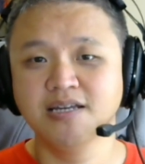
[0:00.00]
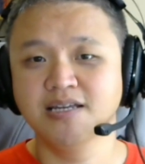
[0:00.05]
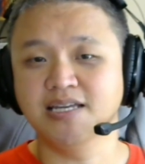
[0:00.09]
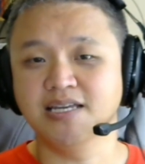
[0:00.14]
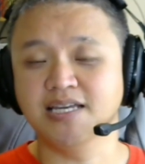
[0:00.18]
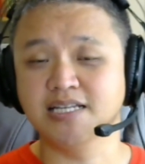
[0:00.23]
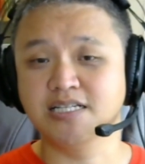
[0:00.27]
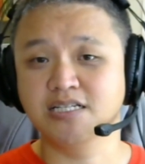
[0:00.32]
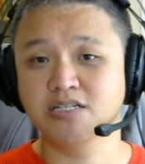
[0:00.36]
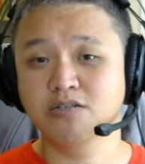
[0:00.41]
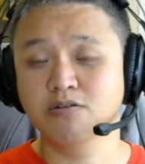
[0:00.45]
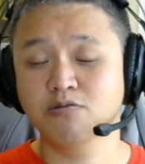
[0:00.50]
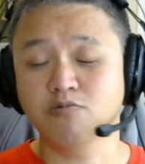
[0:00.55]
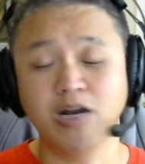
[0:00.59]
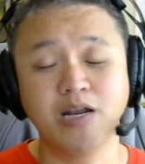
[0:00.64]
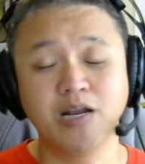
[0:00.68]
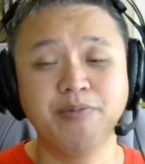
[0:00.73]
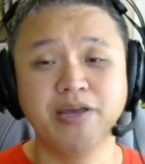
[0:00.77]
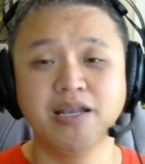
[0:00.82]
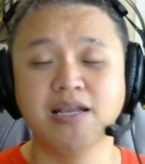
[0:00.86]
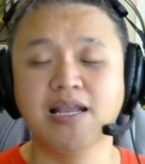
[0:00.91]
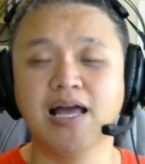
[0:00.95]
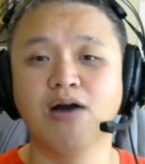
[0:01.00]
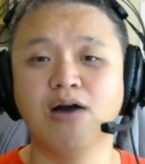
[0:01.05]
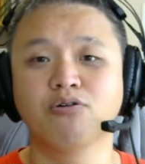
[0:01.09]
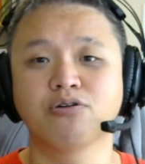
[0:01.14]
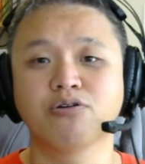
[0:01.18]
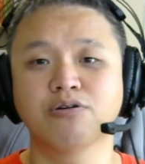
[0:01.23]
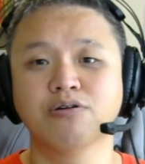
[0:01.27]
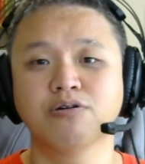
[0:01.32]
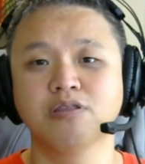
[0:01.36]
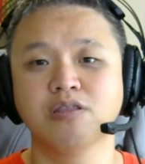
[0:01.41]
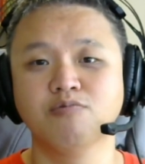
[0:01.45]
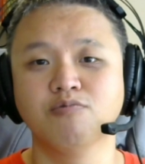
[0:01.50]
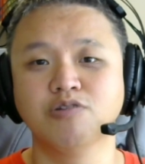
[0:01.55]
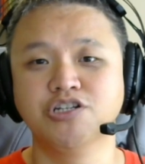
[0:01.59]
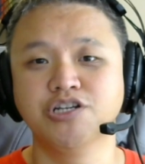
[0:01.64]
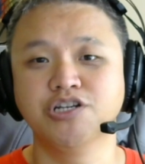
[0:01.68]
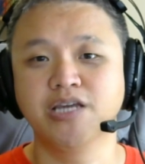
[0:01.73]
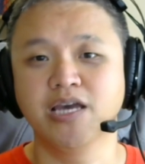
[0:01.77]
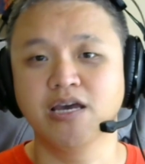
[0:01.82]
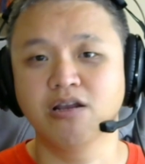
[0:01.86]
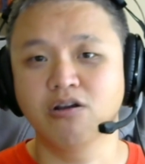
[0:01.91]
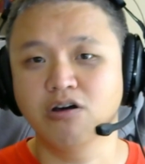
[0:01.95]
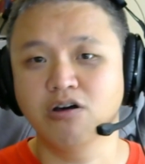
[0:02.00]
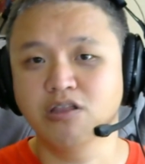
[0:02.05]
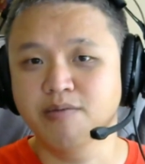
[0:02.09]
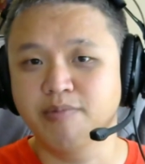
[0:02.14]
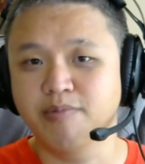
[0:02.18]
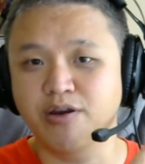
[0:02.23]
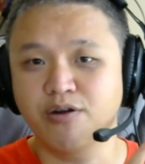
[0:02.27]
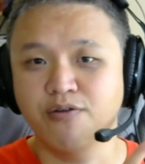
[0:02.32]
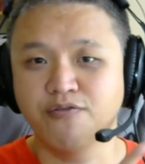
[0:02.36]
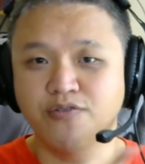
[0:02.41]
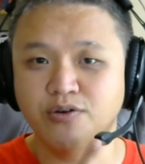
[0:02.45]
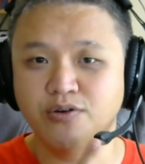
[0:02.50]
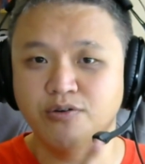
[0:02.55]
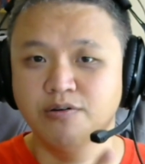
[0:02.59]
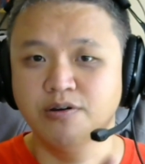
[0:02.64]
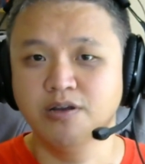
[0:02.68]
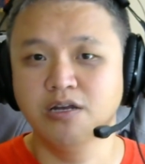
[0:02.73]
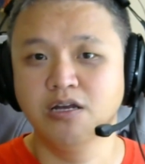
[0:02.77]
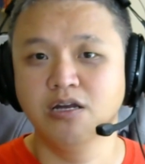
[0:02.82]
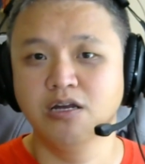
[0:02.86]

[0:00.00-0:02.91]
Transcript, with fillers: it's quite a bit louder than what you get on the microphone